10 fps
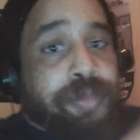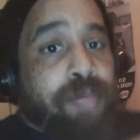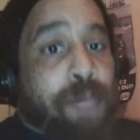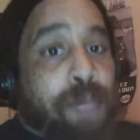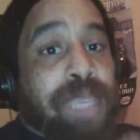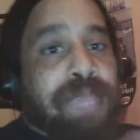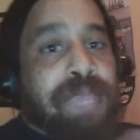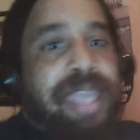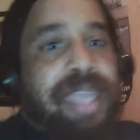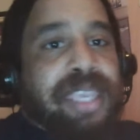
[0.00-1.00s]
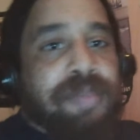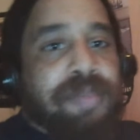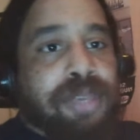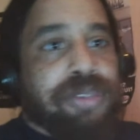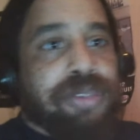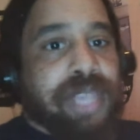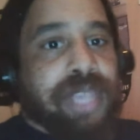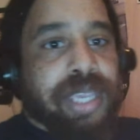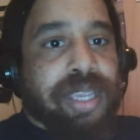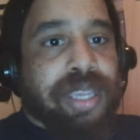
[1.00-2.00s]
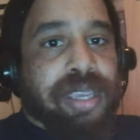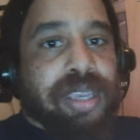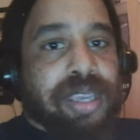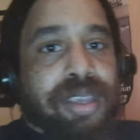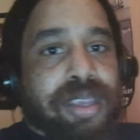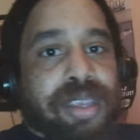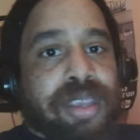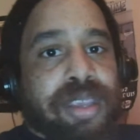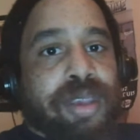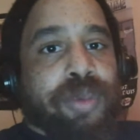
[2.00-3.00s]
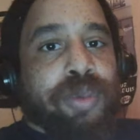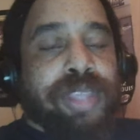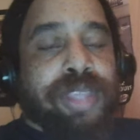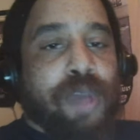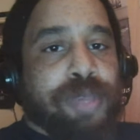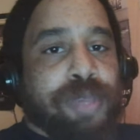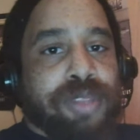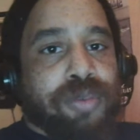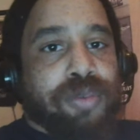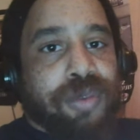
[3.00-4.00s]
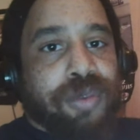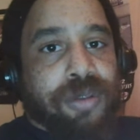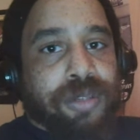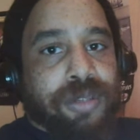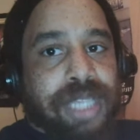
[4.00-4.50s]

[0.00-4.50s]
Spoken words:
me making music was helping the world.